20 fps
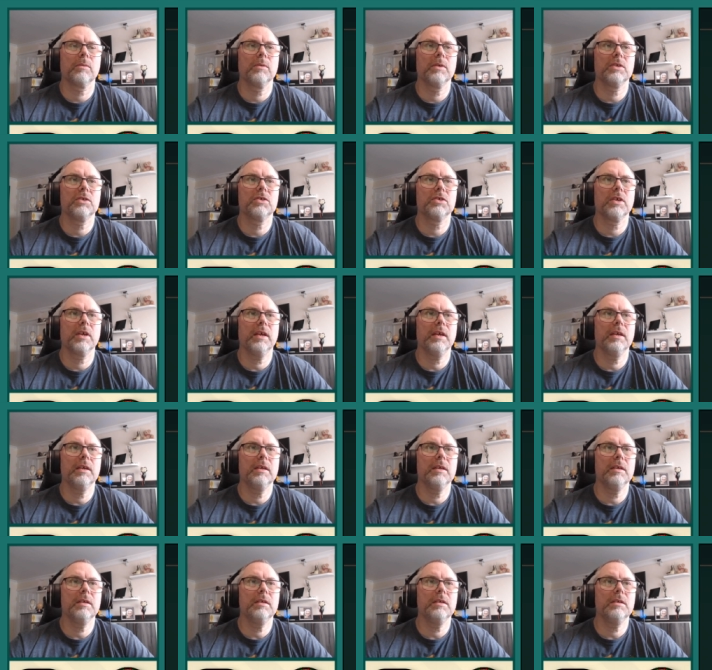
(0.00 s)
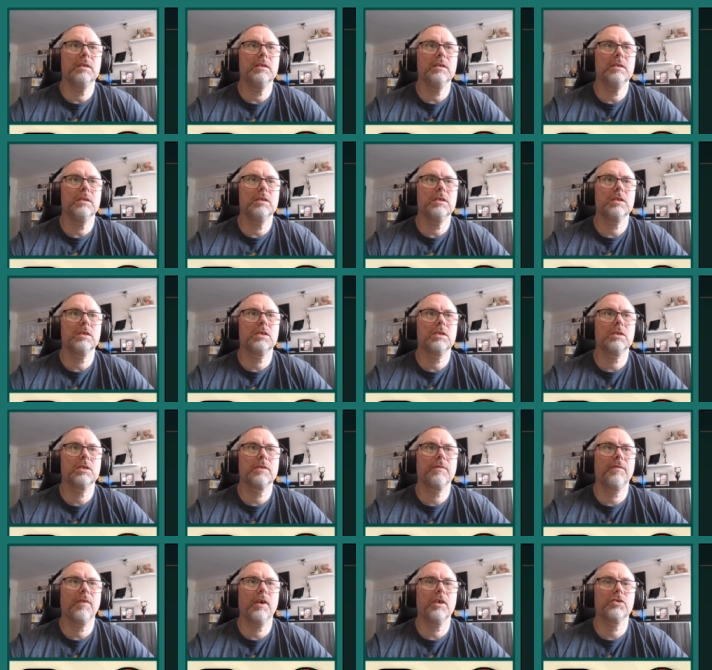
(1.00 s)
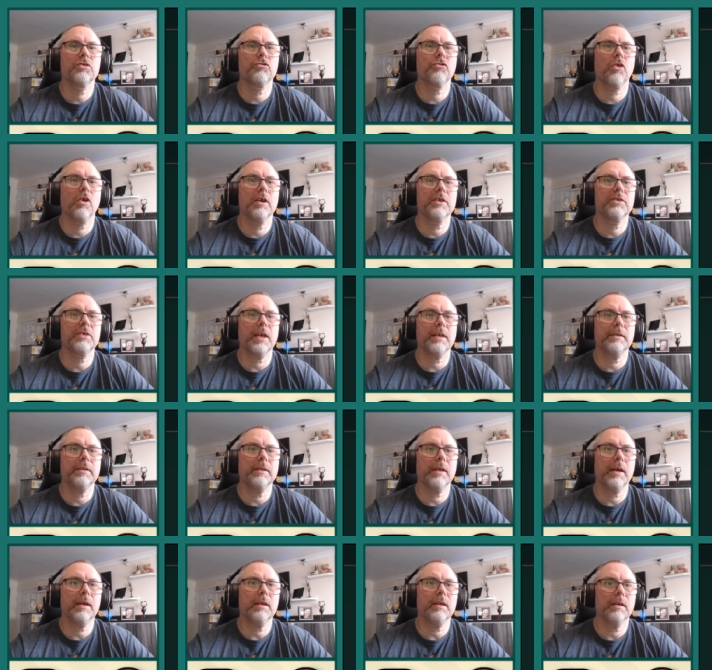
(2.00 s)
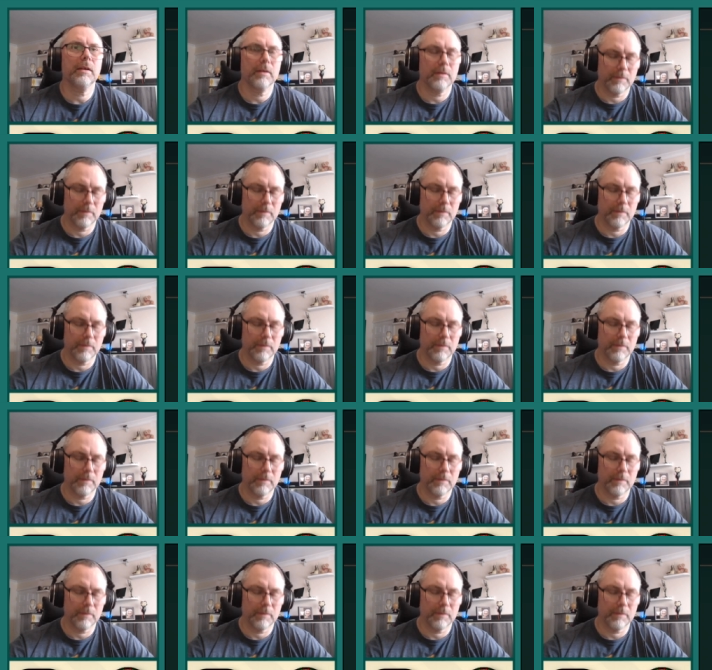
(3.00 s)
which is first try Saturday.